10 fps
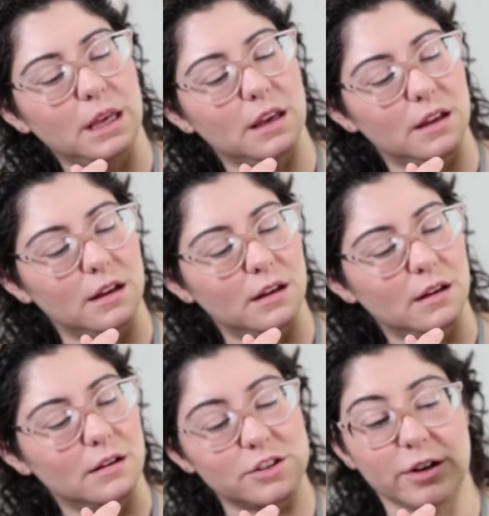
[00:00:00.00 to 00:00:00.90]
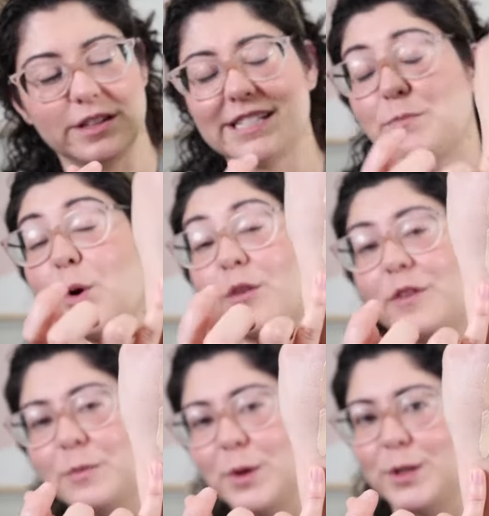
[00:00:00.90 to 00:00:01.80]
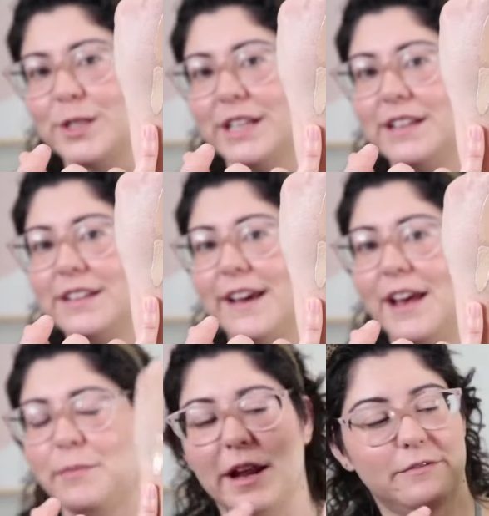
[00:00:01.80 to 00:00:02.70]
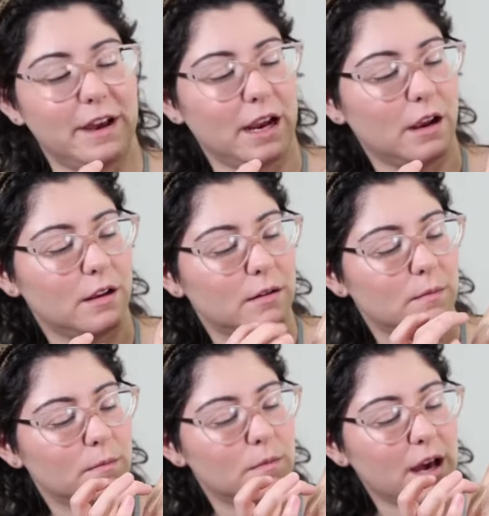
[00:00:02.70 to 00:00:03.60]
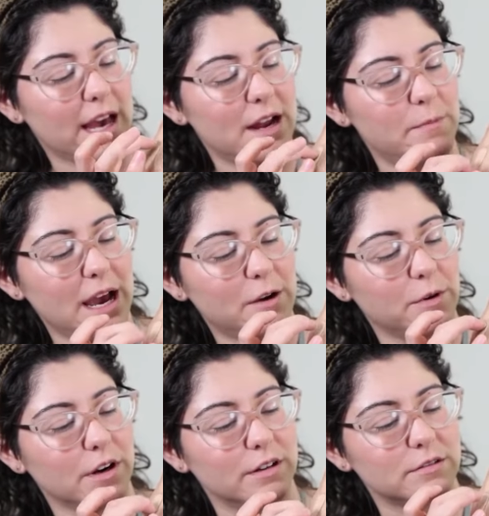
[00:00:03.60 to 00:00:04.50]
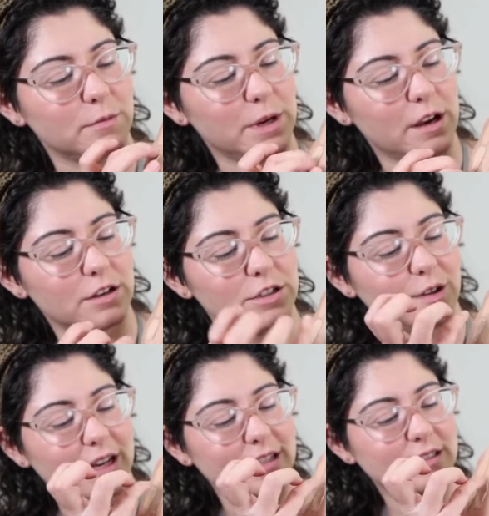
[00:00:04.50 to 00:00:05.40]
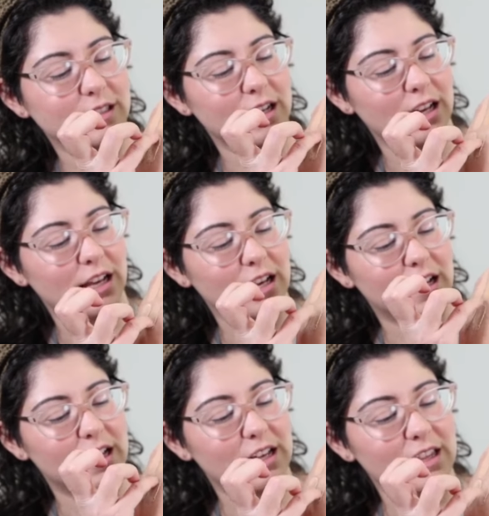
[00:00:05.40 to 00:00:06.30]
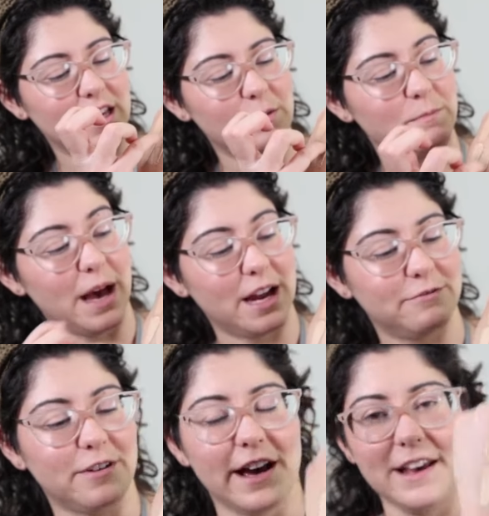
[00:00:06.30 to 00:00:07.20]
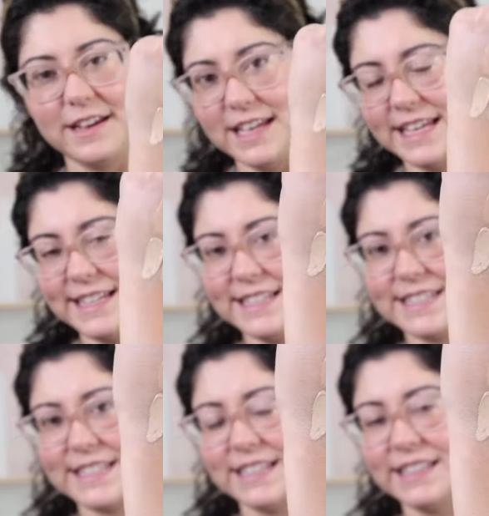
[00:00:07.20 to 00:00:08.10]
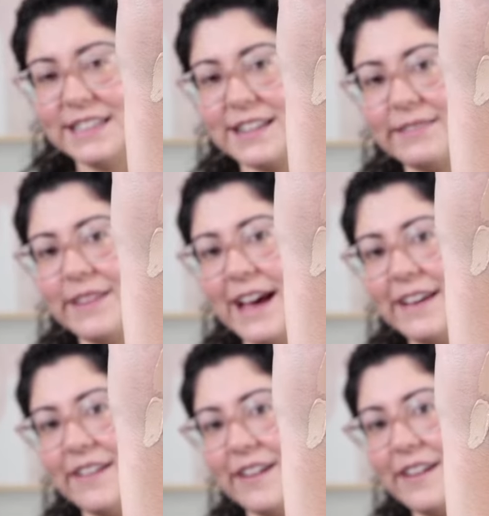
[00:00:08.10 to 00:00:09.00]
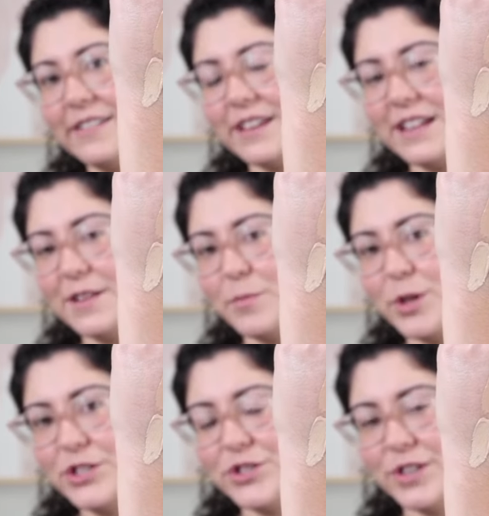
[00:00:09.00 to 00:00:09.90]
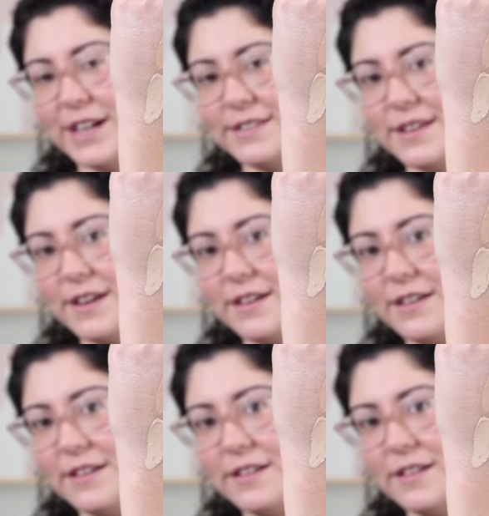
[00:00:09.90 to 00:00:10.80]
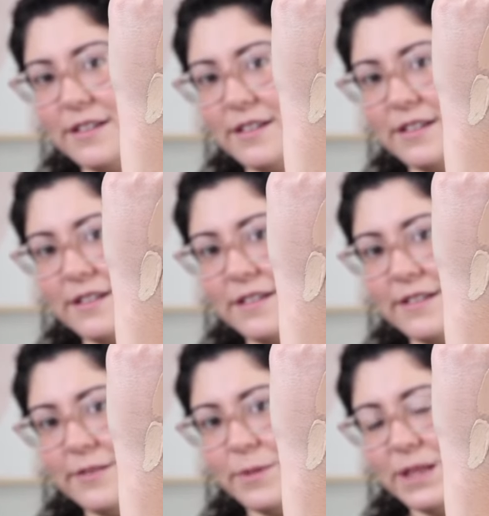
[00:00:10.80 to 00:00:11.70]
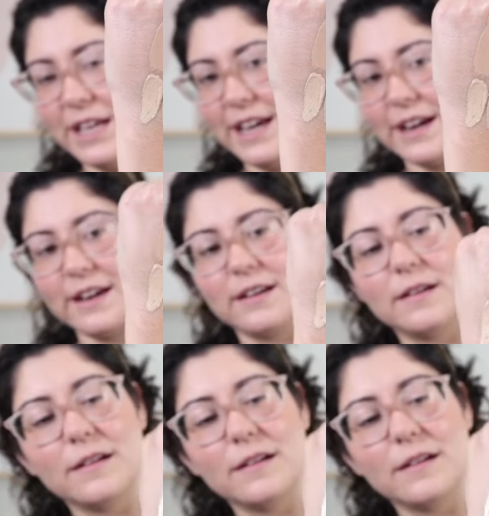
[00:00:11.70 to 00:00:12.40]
this is Portofino Porcelain and Mattifying. I had it backwards. Oh my gosh, you guys. The Mattifying is lighter than the Moisturizing. What the heck?